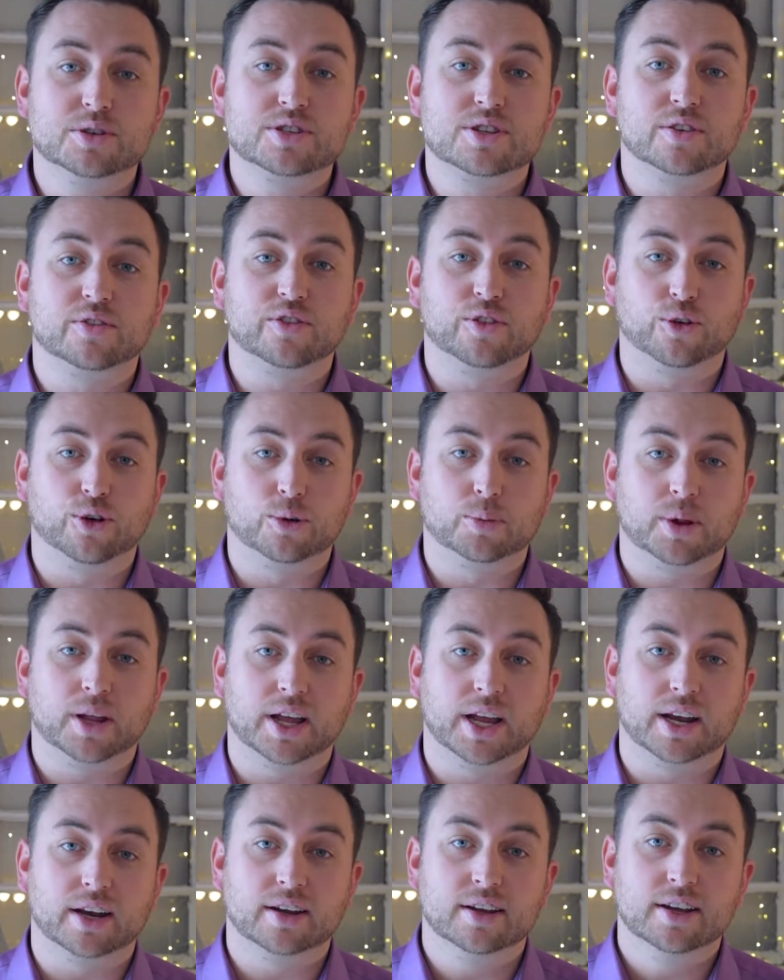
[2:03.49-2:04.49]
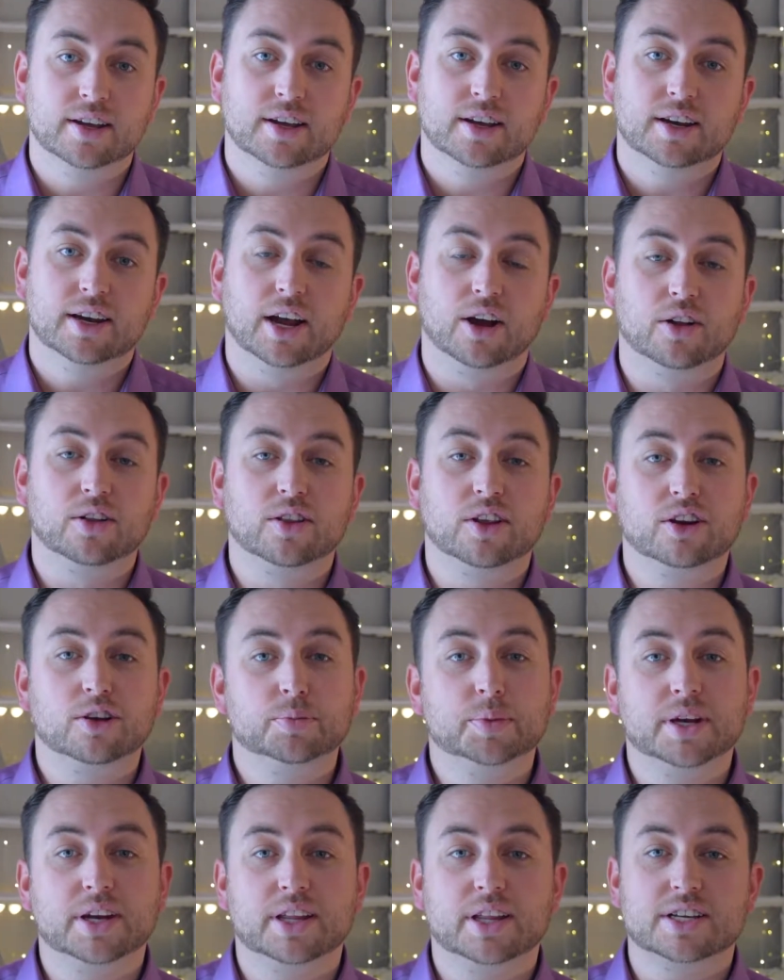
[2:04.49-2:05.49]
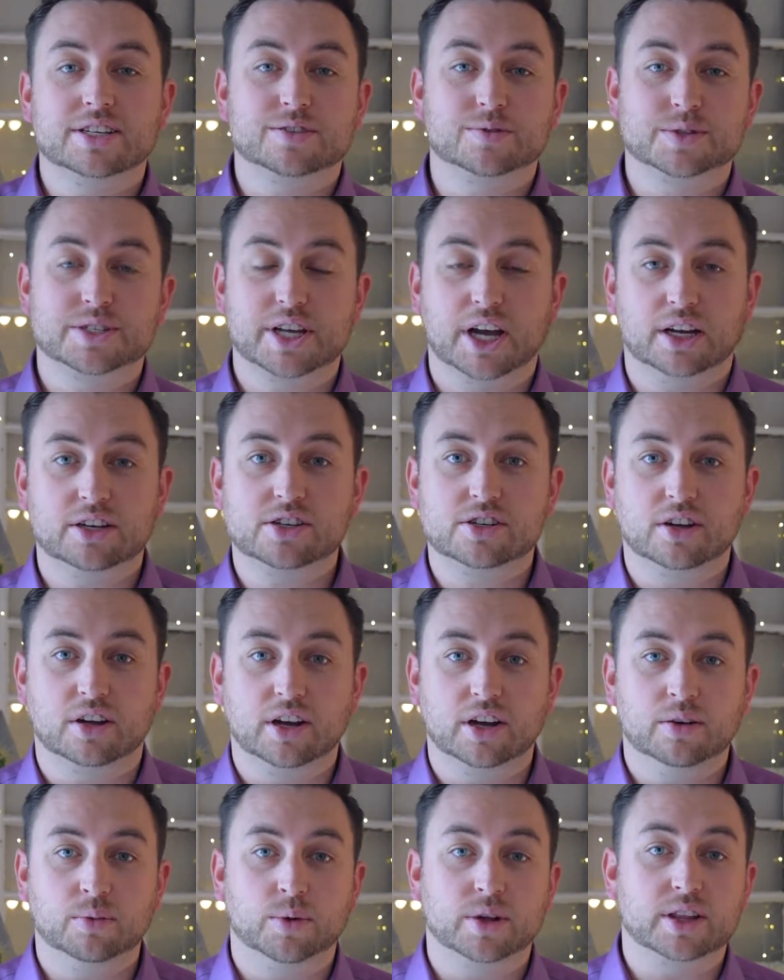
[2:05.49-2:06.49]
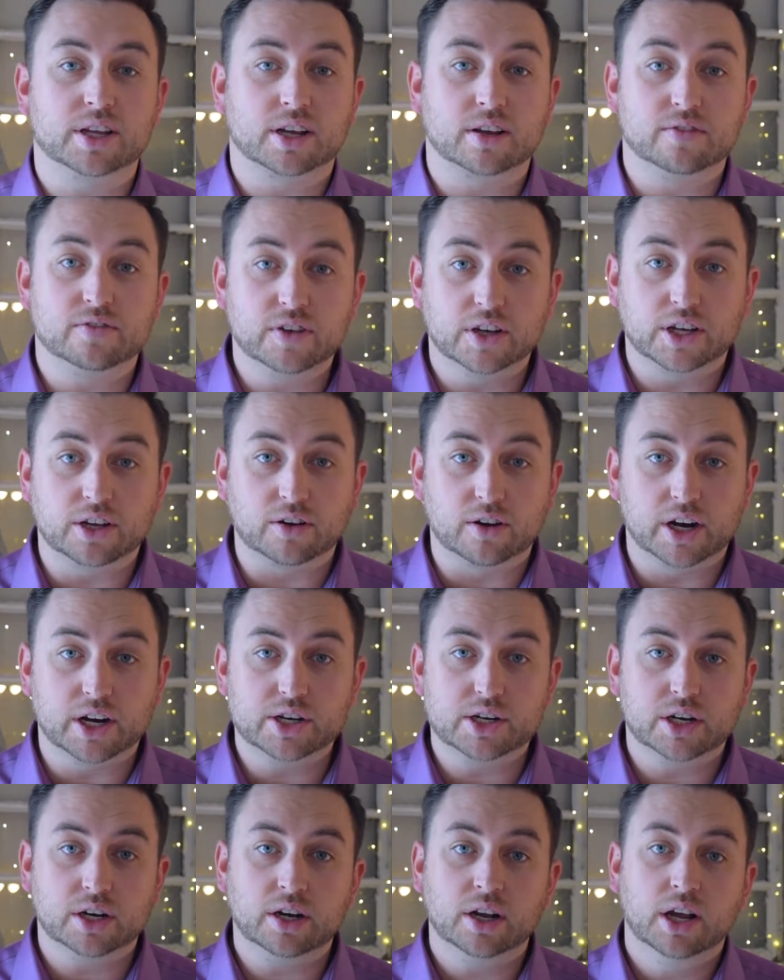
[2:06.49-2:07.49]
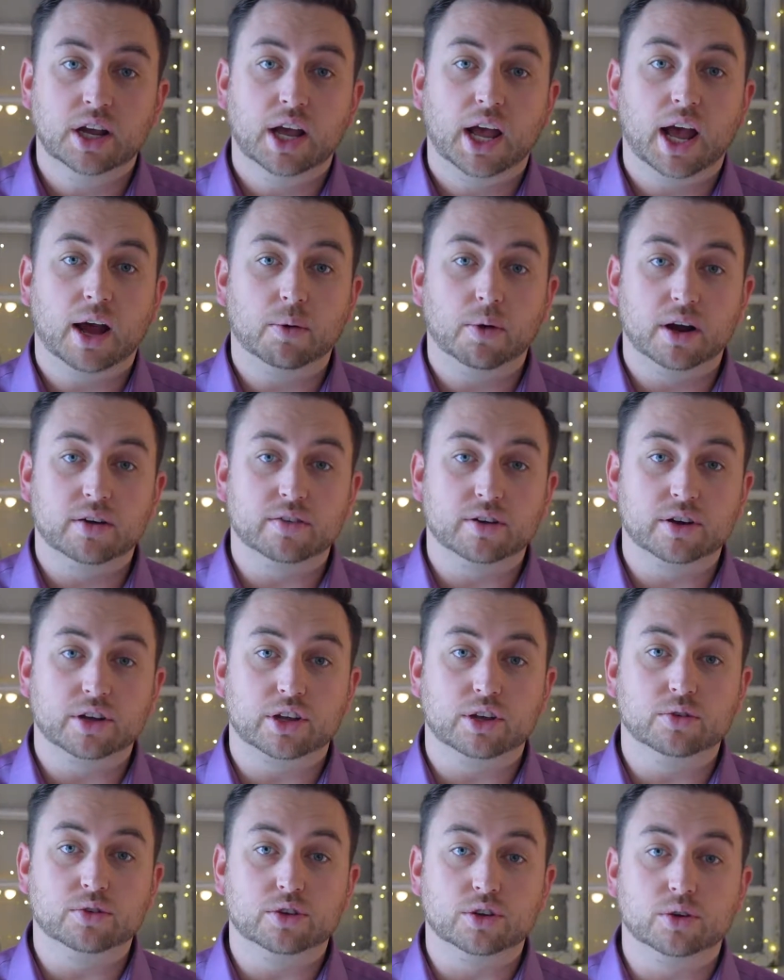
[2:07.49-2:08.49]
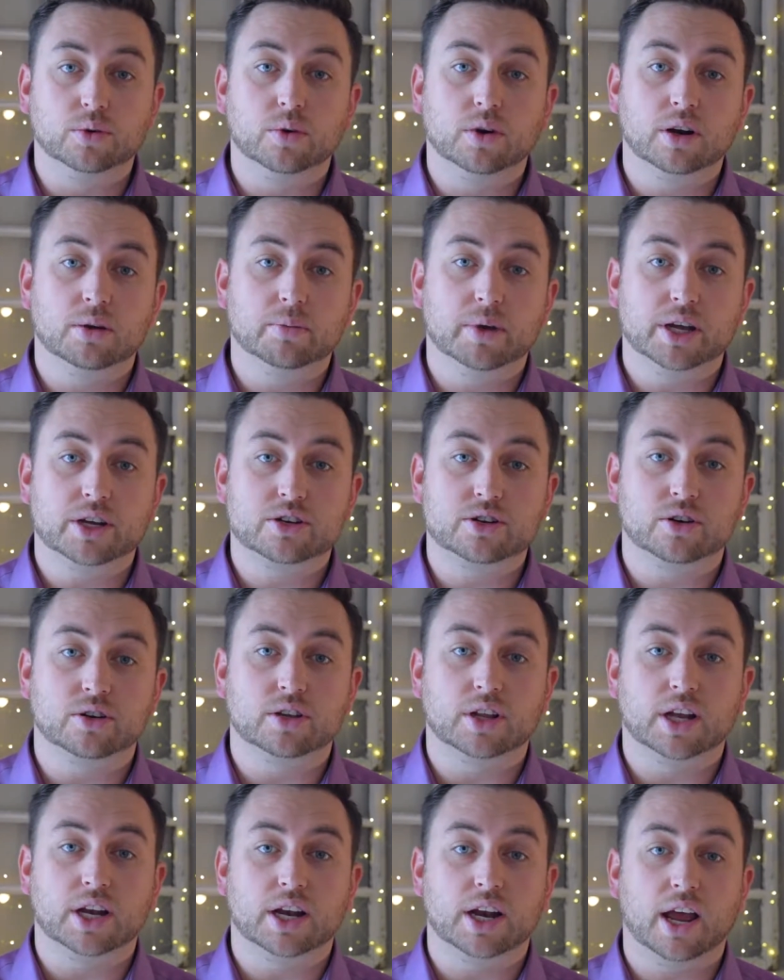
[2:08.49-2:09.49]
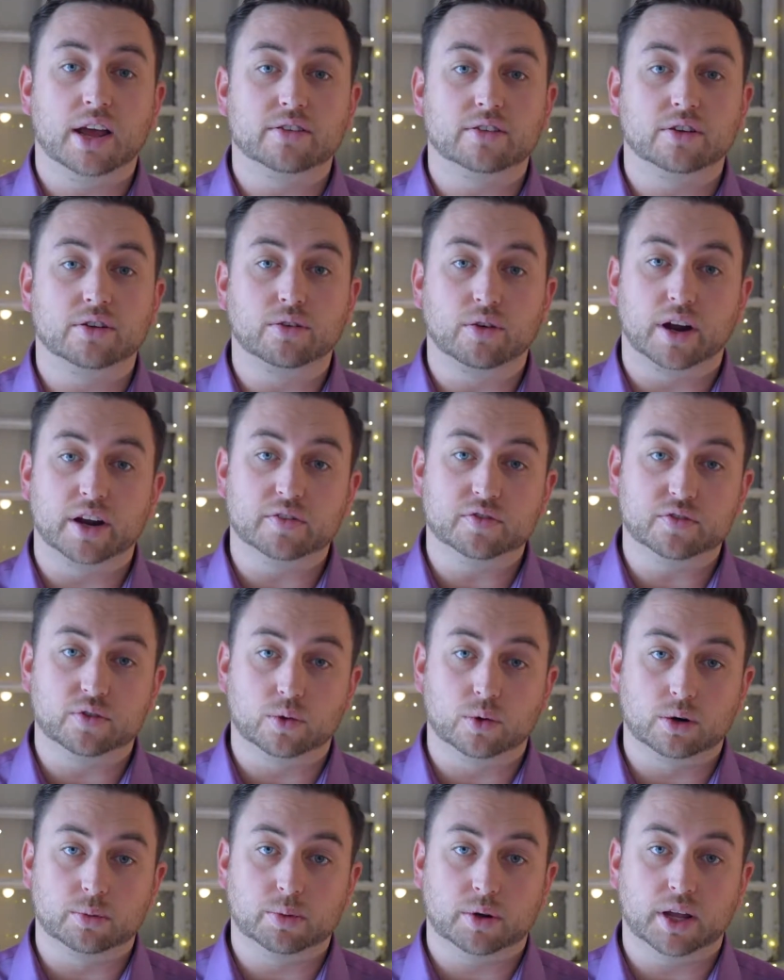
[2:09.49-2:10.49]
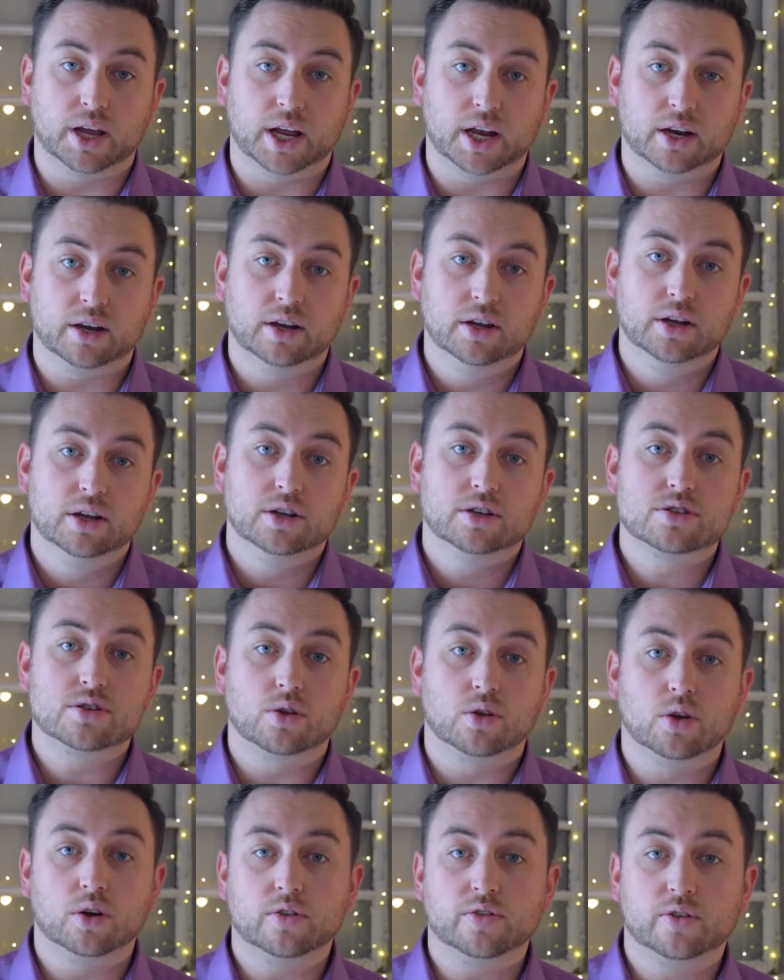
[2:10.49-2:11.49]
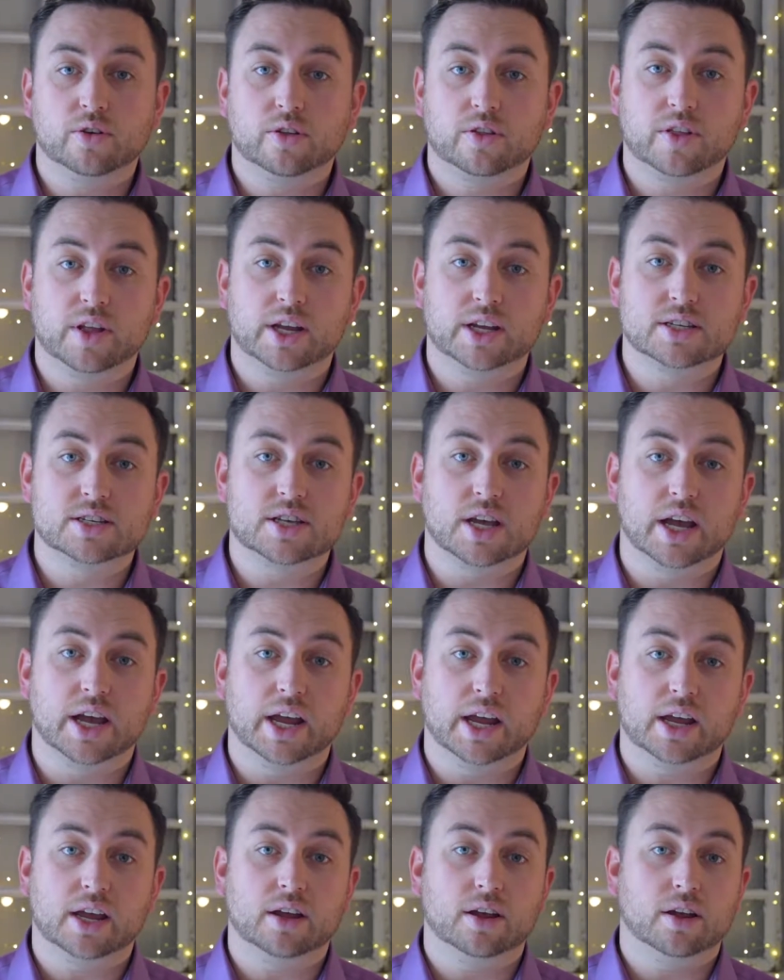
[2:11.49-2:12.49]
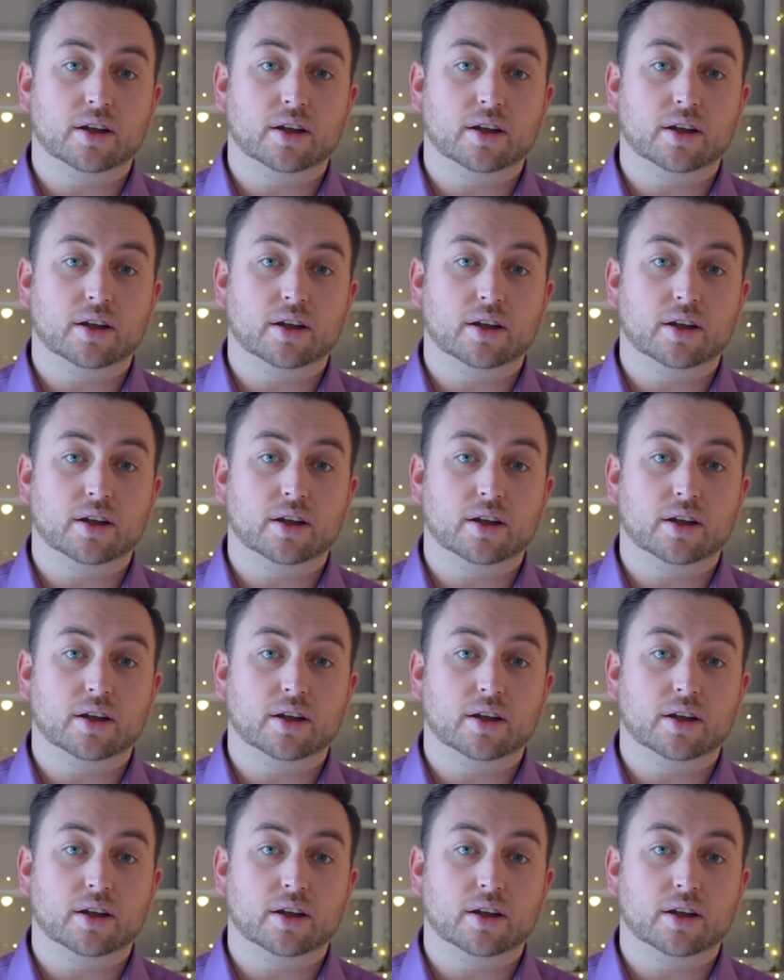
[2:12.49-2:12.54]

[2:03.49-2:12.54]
is the floor plan. Now, a little bit of this was touched on with the configuration. However, you do want to make sure that it has a great floor plan. So look for things like